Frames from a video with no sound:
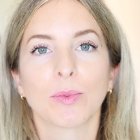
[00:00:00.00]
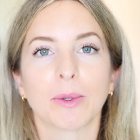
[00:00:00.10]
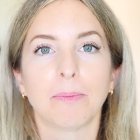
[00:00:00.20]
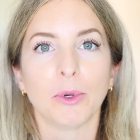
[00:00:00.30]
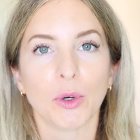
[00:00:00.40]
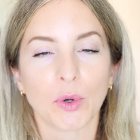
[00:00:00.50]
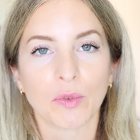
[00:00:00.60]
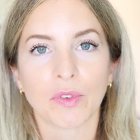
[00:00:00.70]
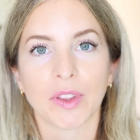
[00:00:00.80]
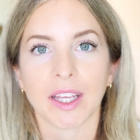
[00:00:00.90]

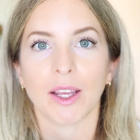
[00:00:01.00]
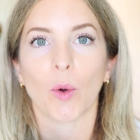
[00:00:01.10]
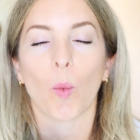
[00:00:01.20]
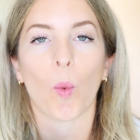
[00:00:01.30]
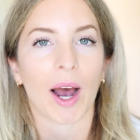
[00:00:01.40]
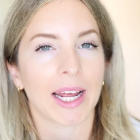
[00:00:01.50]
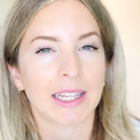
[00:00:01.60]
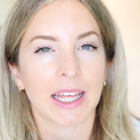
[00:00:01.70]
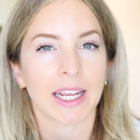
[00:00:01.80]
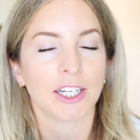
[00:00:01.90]
remove the wide
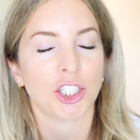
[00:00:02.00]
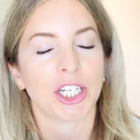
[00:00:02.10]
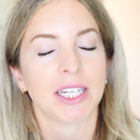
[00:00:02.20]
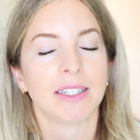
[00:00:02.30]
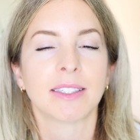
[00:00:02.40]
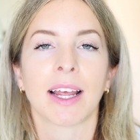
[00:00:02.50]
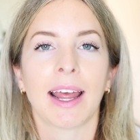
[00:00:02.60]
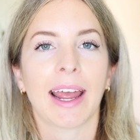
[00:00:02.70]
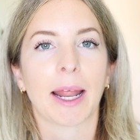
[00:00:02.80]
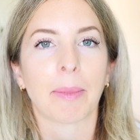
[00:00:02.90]
leg jeans
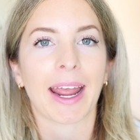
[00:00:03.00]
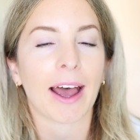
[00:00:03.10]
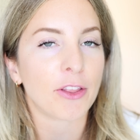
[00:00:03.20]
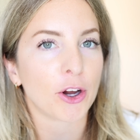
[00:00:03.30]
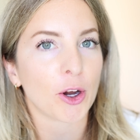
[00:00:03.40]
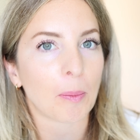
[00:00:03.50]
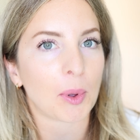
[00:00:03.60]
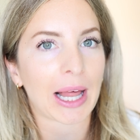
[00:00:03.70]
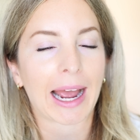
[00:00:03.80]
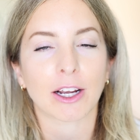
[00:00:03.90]
and my other
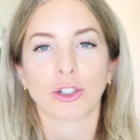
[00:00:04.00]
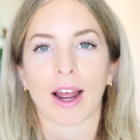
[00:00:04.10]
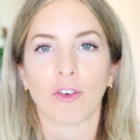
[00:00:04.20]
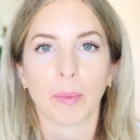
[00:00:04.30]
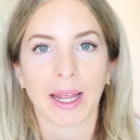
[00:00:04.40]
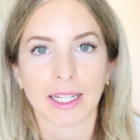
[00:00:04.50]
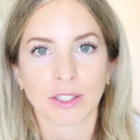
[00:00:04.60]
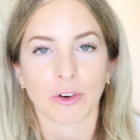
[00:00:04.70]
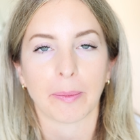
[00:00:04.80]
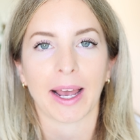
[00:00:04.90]
black travel pants
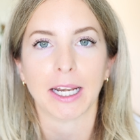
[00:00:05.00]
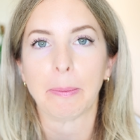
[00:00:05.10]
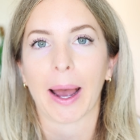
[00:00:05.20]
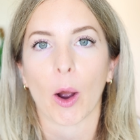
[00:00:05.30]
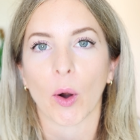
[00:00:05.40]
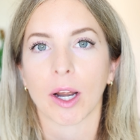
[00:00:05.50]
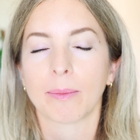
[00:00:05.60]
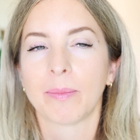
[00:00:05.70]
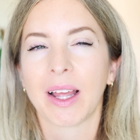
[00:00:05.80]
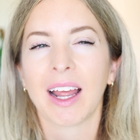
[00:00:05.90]
from Eddie Bauer.
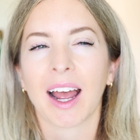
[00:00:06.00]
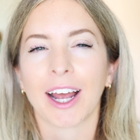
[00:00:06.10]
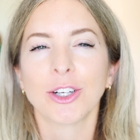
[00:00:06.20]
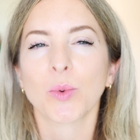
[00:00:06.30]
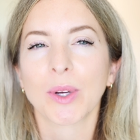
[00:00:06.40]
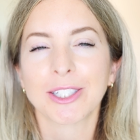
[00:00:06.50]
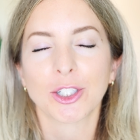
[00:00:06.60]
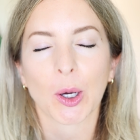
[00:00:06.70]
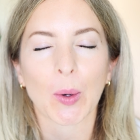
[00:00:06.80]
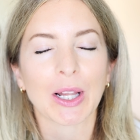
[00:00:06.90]
I just wasn't
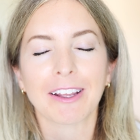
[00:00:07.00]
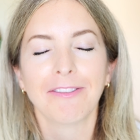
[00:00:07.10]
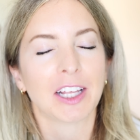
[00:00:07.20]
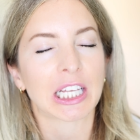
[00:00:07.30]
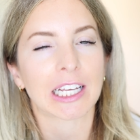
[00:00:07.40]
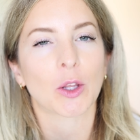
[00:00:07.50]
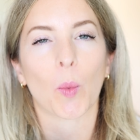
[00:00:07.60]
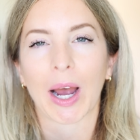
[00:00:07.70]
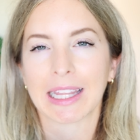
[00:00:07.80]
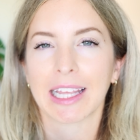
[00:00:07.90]
totally feeling the
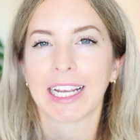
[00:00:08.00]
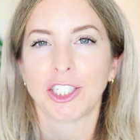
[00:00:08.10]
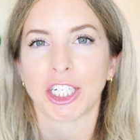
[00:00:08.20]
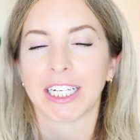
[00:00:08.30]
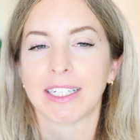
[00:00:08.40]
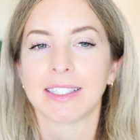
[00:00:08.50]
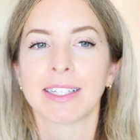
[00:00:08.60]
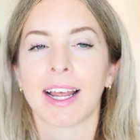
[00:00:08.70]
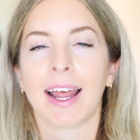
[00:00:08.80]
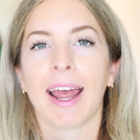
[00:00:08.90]
wide leg jeans,
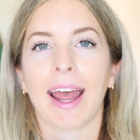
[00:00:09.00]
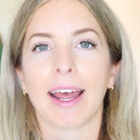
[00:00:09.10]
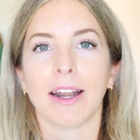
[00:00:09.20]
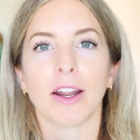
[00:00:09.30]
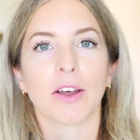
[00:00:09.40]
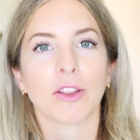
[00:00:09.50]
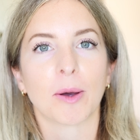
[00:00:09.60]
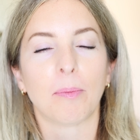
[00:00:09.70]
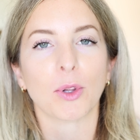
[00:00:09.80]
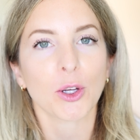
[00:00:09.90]
and the
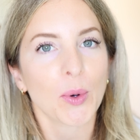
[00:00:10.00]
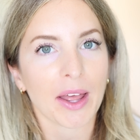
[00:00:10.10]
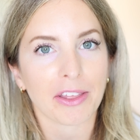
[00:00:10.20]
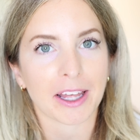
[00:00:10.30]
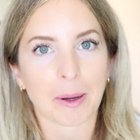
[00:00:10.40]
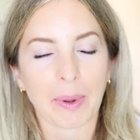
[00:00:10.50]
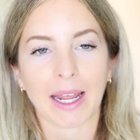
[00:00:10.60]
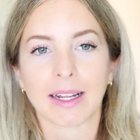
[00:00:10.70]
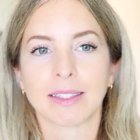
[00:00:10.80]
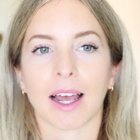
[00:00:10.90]
blue Athleta
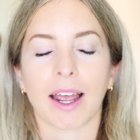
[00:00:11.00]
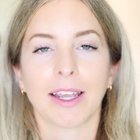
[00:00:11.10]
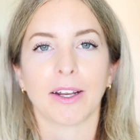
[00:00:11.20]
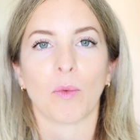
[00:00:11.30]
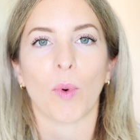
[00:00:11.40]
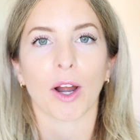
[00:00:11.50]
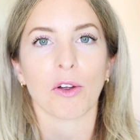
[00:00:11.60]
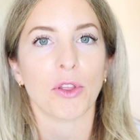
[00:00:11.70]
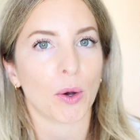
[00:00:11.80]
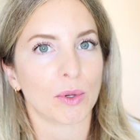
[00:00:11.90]
pants, I can wear
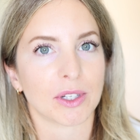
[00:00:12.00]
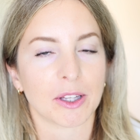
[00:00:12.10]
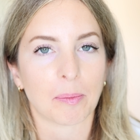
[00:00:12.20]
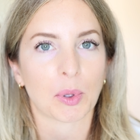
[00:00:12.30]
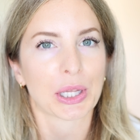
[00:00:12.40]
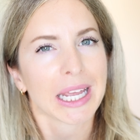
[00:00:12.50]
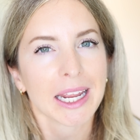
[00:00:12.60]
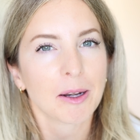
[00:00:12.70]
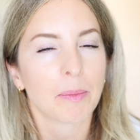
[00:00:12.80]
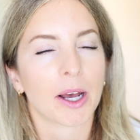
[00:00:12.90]
those on the
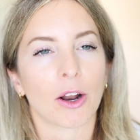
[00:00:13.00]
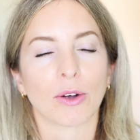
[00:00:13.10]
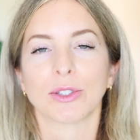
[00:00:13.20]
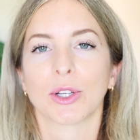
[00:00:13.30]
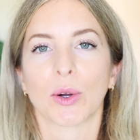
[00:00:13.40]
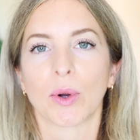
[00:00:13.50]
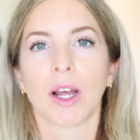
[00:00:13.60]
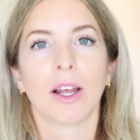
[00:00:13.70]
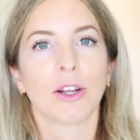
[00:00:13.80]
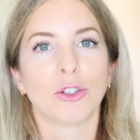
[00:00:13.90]
plane, but also
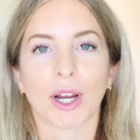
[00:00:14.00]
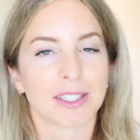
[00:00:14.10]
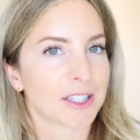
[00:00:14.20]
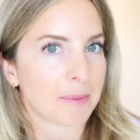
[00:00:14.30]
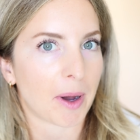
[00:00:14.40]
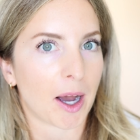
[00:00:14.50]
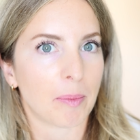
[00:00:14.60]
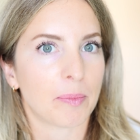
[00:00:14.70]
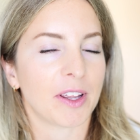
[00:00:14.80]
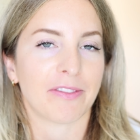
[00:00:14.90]
dress them
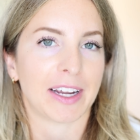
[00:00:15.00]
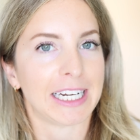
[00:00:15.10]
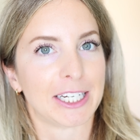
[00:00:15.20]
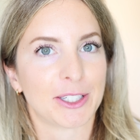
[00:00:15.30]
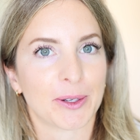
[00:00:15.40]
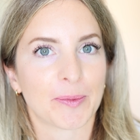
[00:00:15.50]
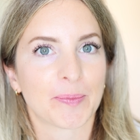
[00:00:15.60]
up if I need to.